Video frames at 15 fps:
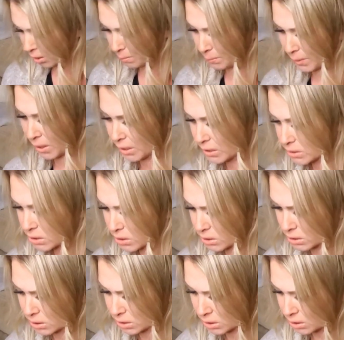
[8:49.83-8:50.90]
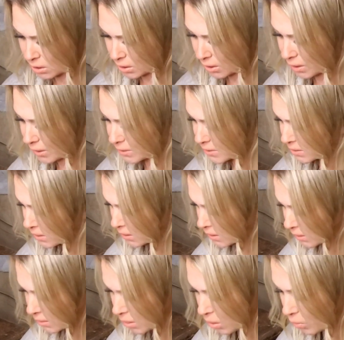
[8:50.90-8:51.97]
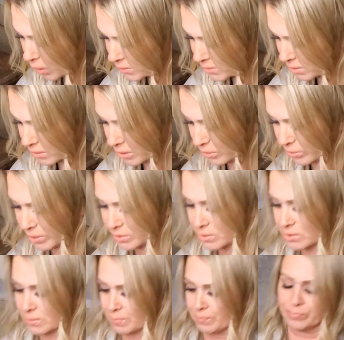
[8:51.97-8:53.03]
but I did, here it is.